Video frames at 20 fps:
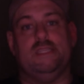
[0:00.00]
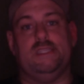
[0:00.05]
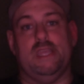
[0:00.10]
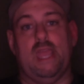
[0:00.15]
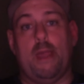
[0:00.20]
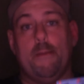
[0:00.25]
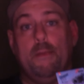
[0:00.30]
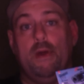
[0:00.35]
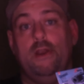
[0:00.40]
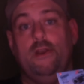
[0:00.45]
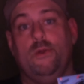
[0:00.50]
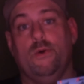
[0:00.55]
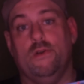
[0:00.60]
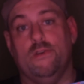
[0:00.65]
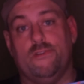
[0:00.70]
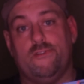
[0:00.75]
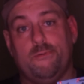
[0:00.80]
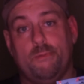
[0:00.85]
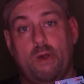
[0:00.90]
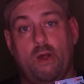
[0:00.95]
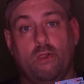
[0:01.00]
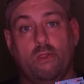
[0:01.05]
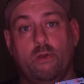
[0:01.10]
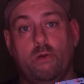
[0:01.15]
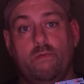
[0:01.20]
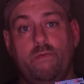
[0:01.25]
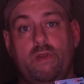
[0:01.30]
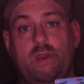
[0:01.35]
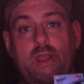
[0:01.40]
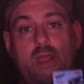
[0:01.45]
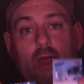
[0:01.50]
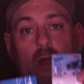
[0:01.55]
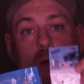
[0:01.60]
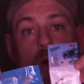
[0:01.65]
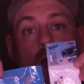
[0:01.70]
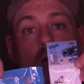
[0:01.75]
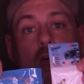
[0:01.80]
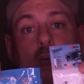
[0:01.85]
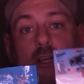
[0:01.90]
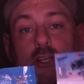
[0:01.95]
say, I'm going to do a small little video
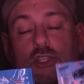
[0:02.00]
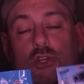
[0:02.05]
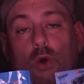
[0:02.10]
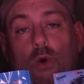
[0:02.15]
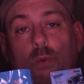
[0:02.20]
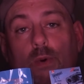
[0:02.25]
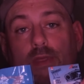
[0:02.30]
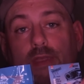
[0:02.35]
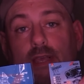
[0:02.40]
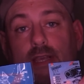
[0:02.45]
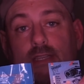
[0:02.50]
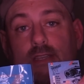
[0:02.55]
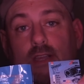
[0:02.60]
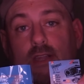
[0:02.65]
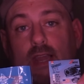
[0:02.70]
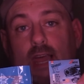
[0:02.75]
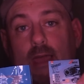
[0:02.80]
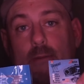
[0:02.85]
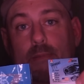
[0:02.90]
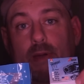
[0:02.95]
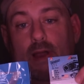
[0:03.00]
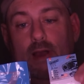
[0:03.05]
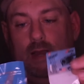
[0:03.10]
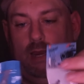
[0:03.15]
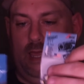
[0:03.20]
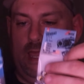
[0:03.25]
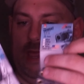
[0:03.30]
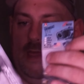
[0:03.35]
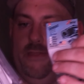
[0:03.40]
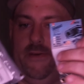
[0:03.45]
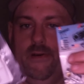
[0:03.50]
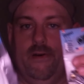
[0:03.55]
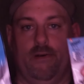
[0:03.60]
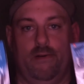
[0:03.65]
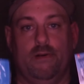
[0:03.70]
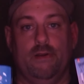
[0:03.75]
showing what these look like paired together